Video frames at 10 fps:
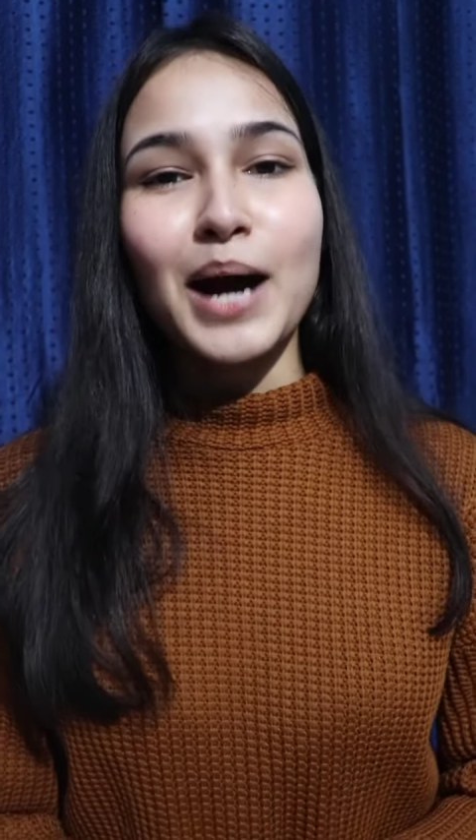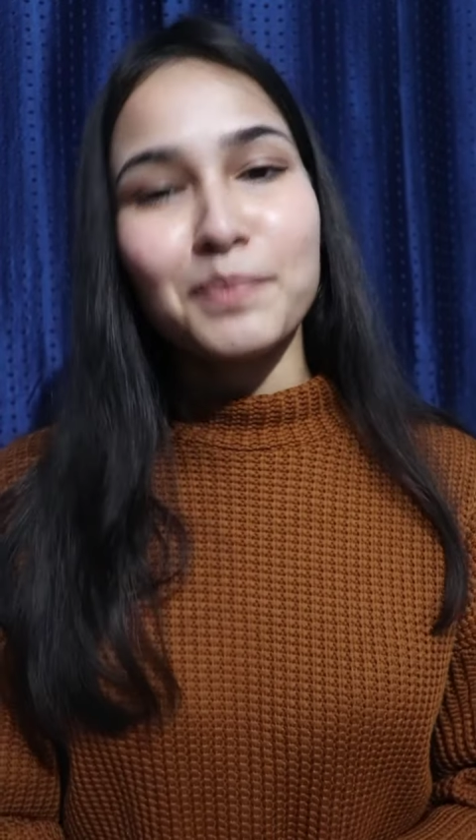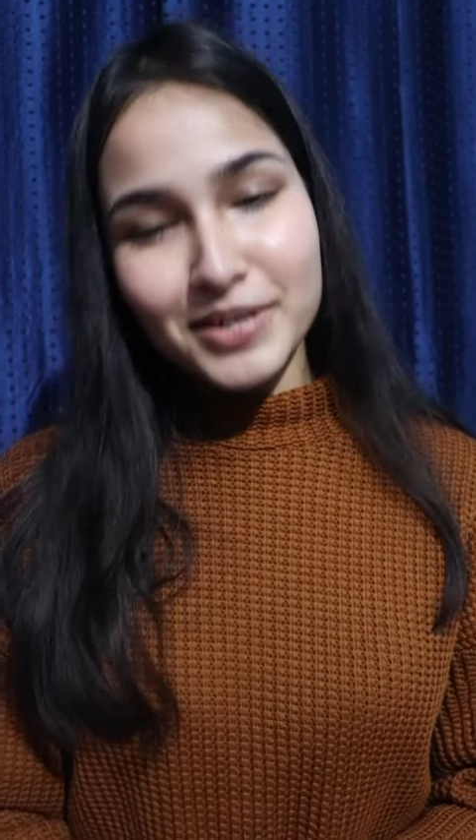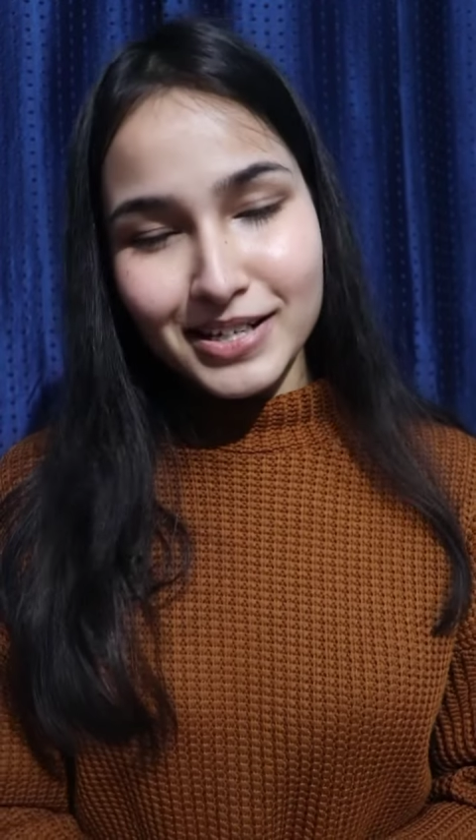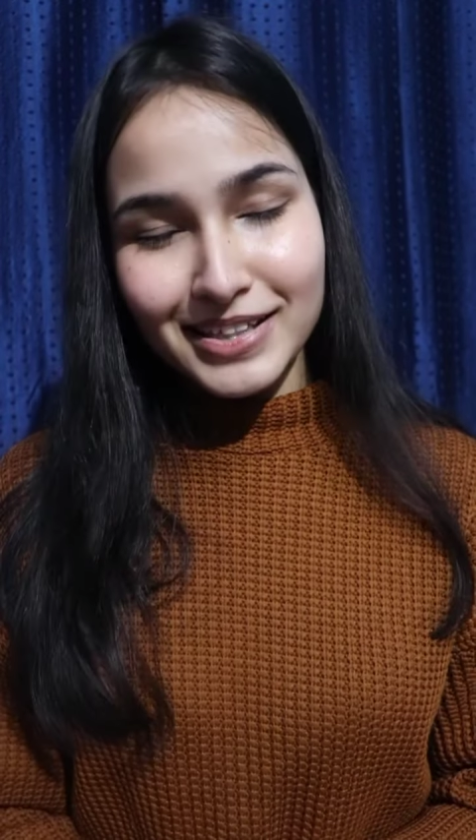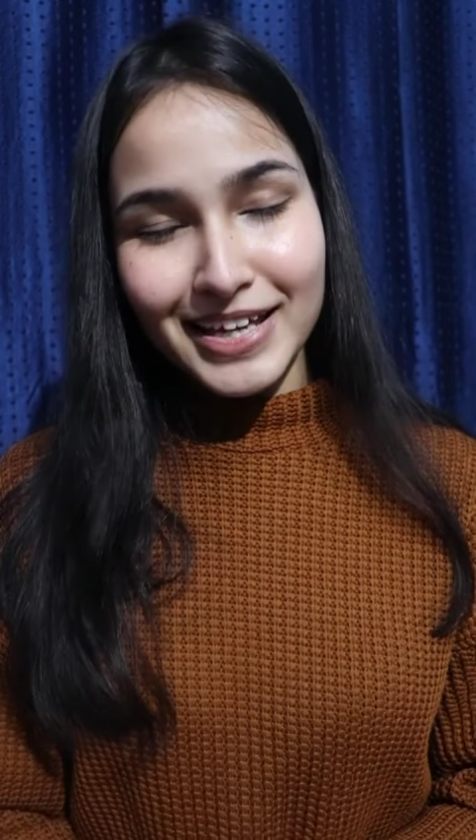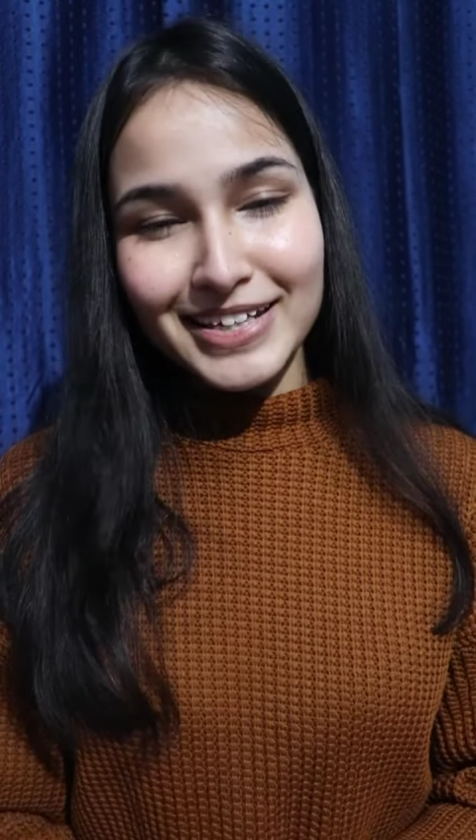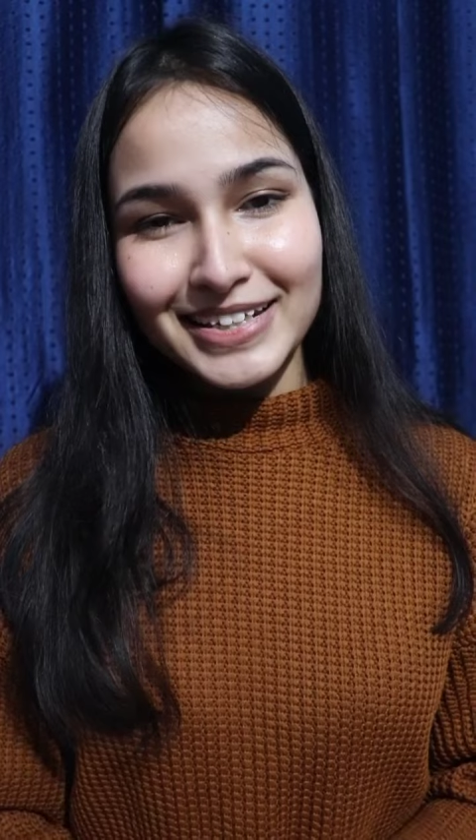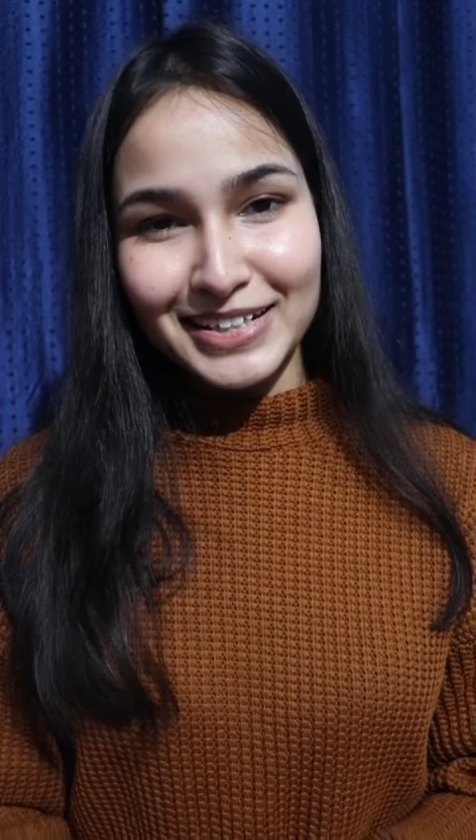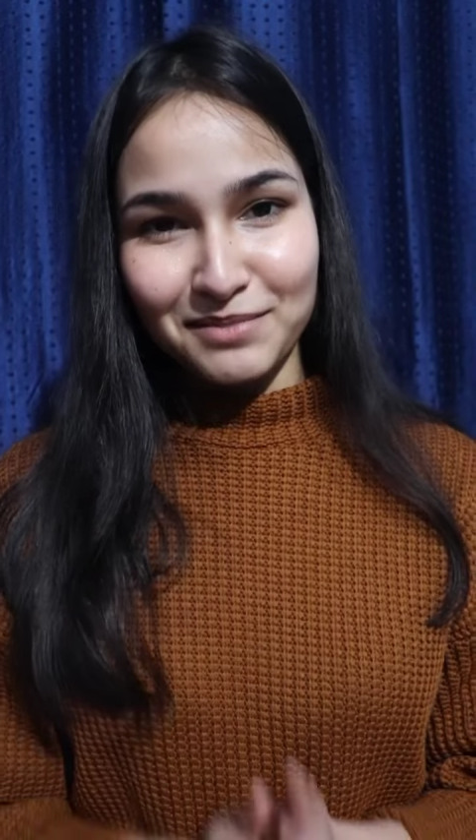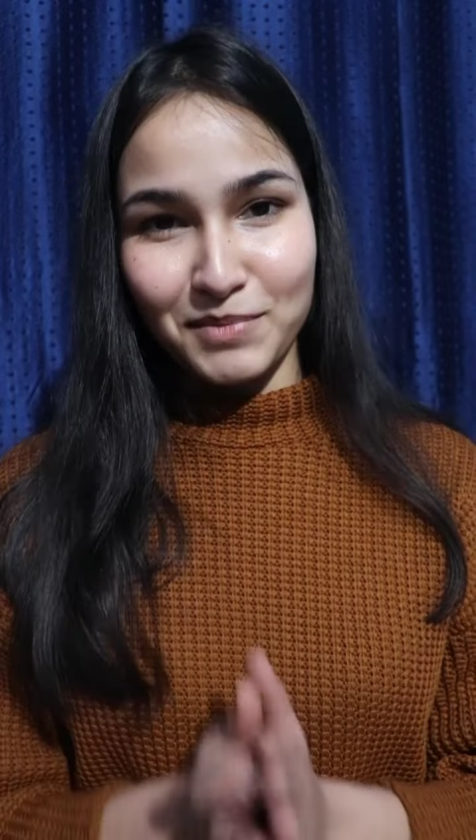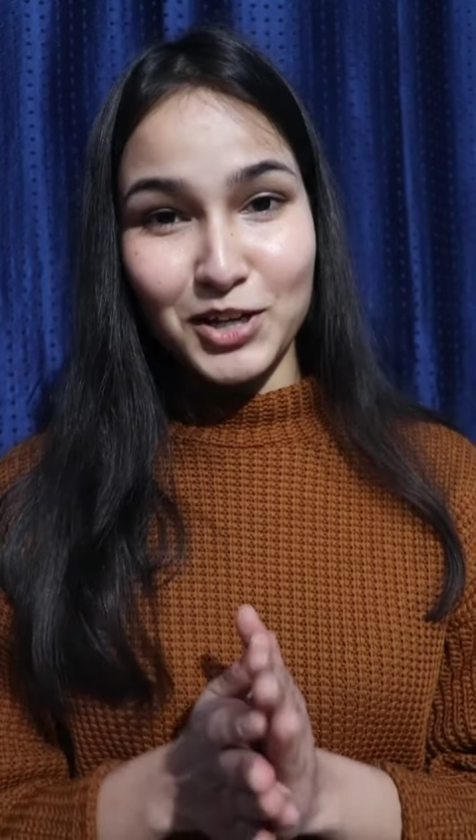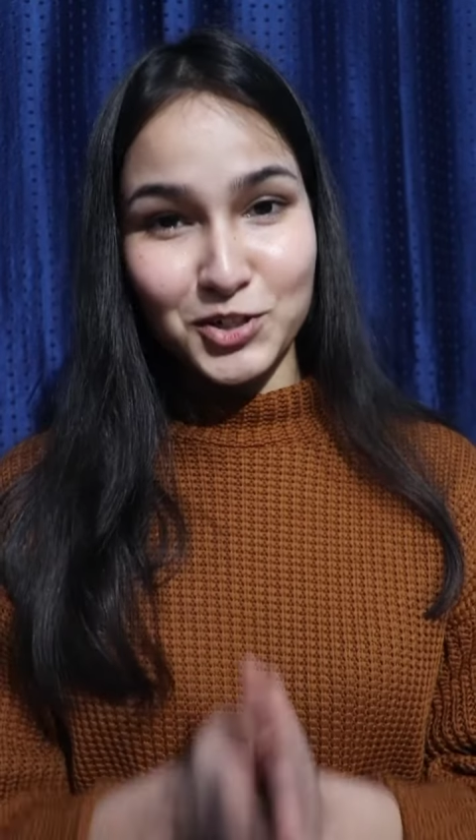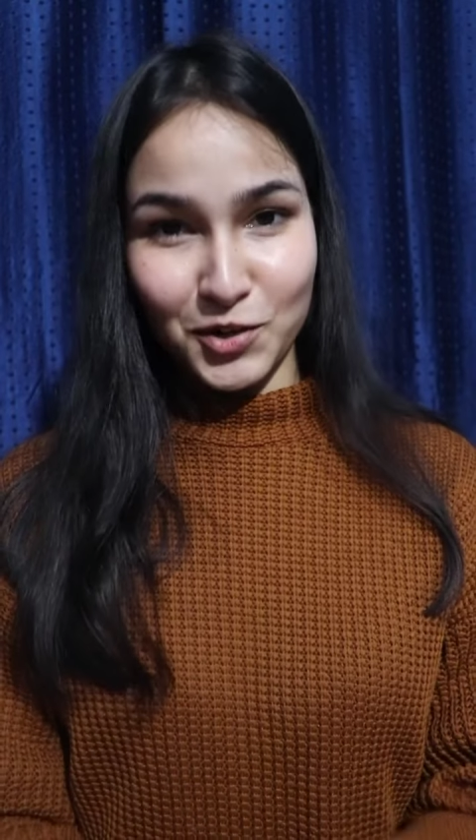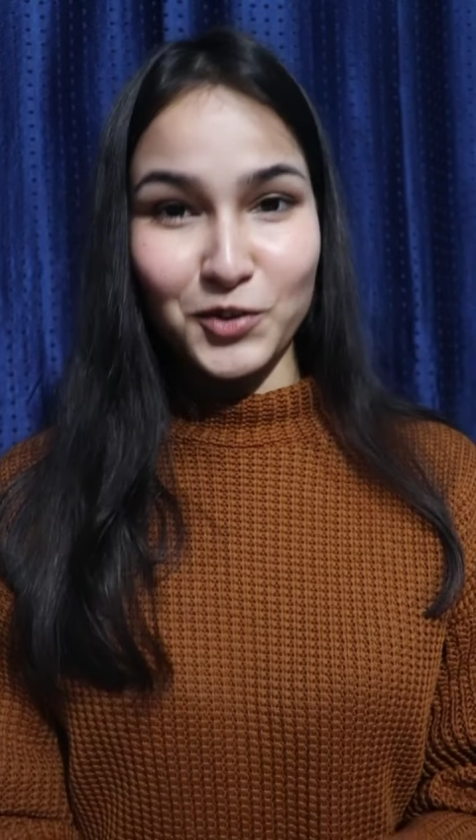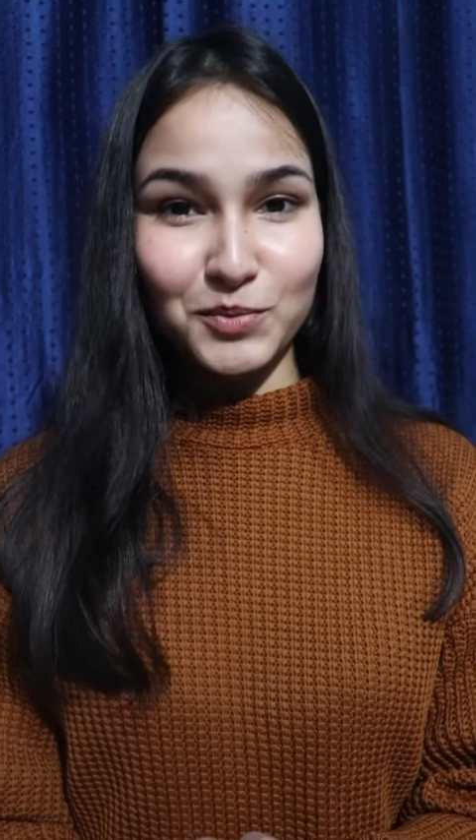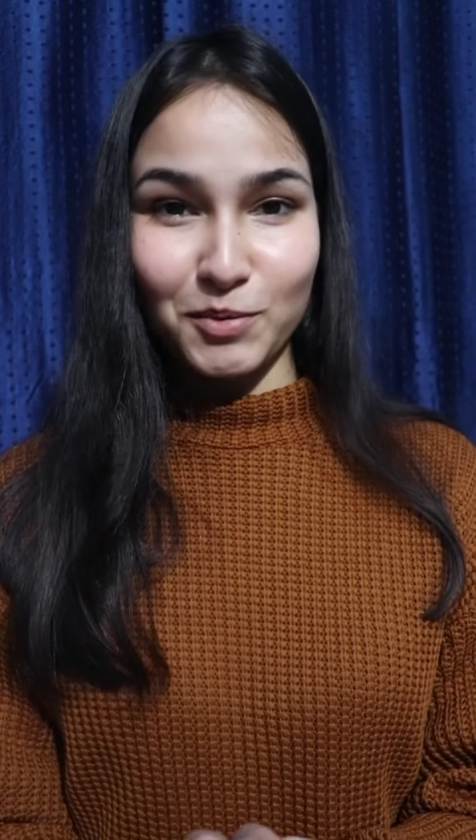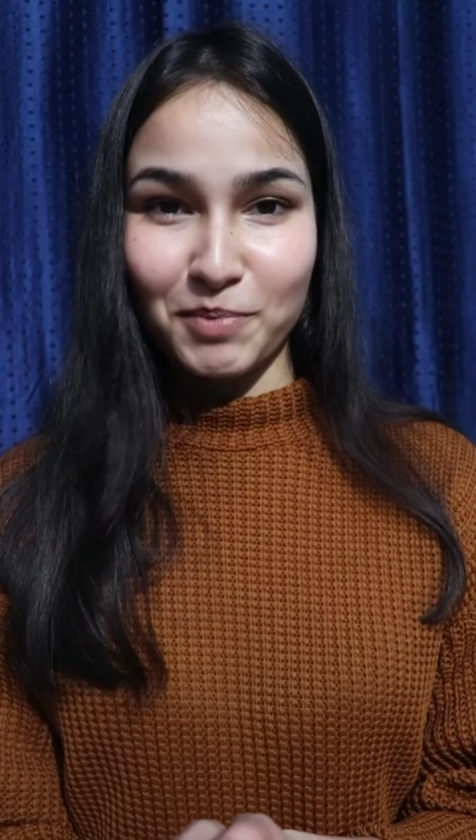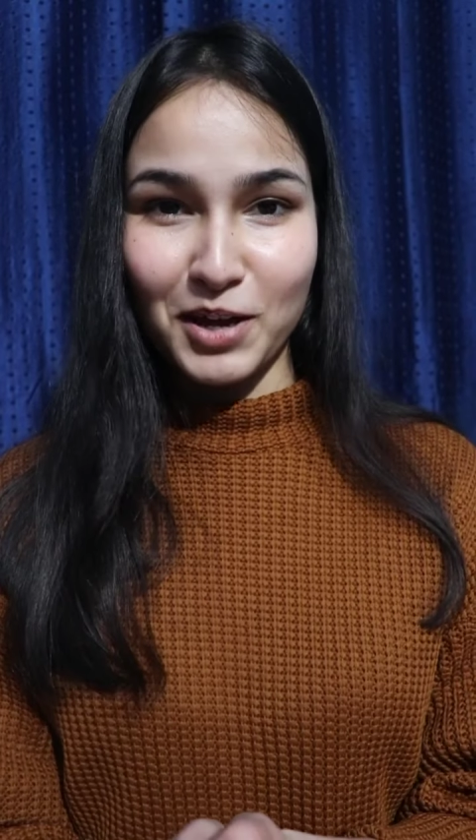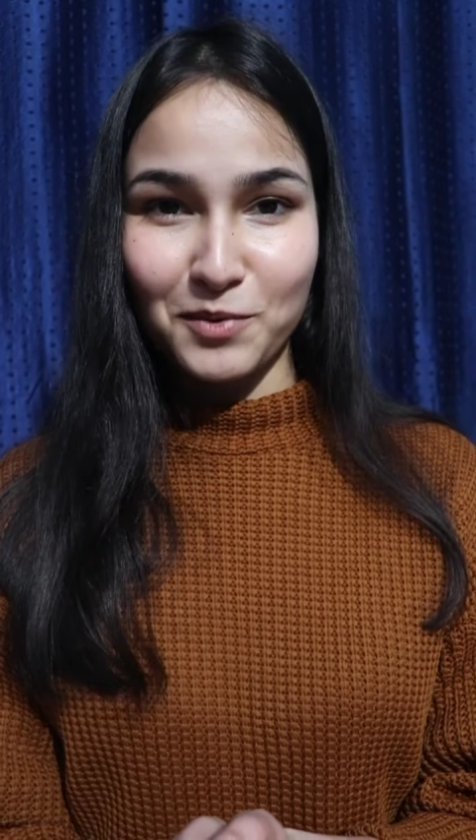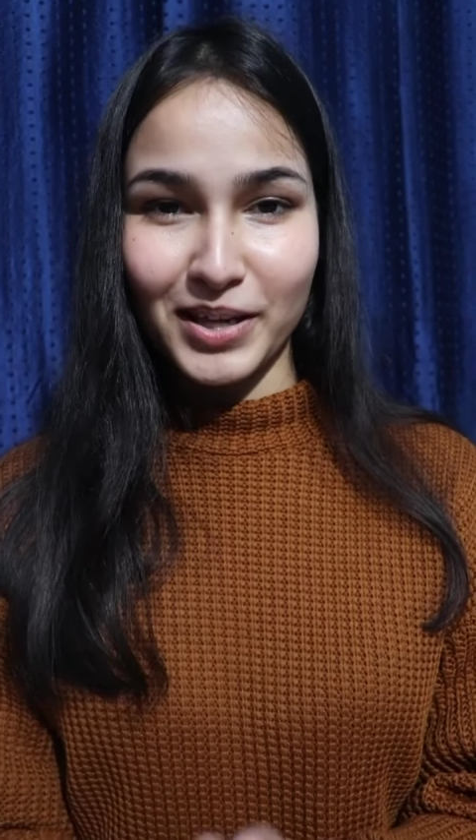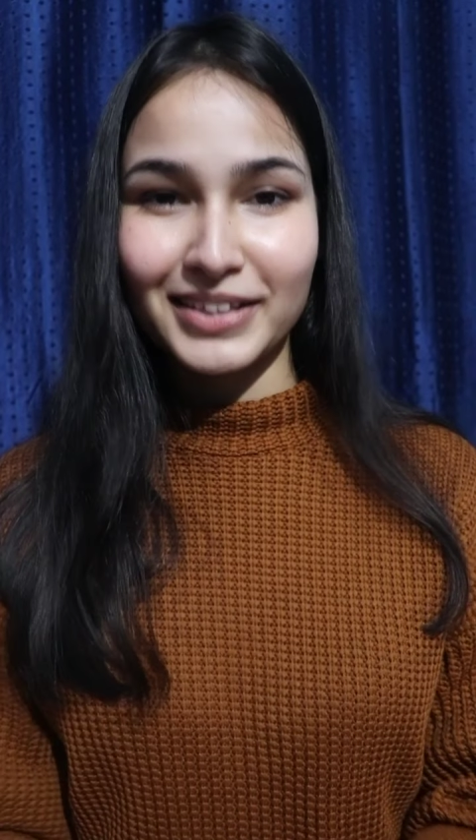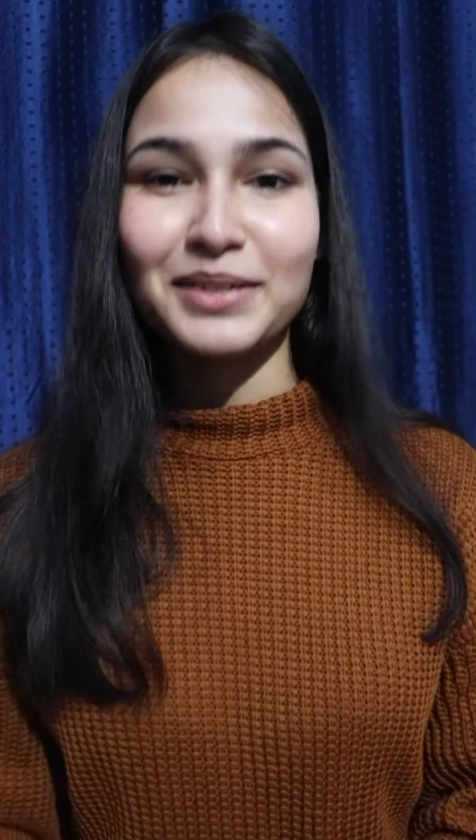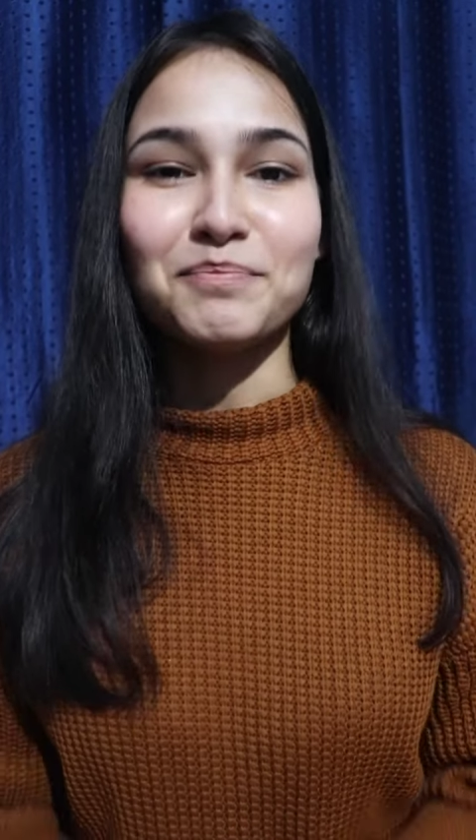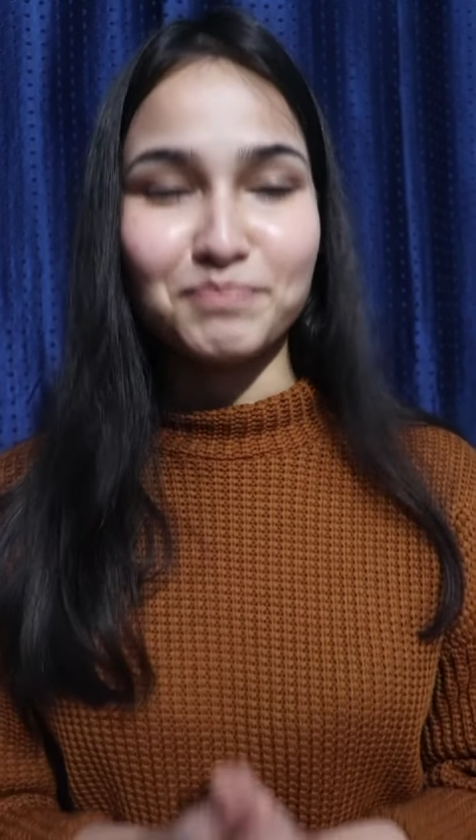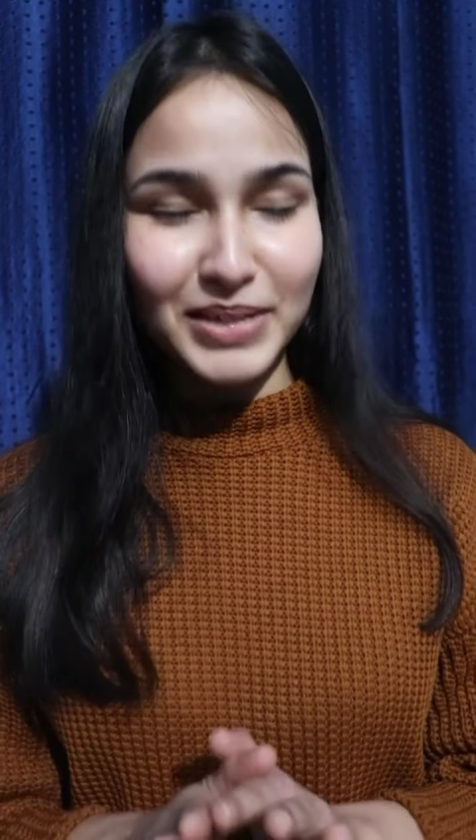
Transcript: Up until then, make sure you prepare well,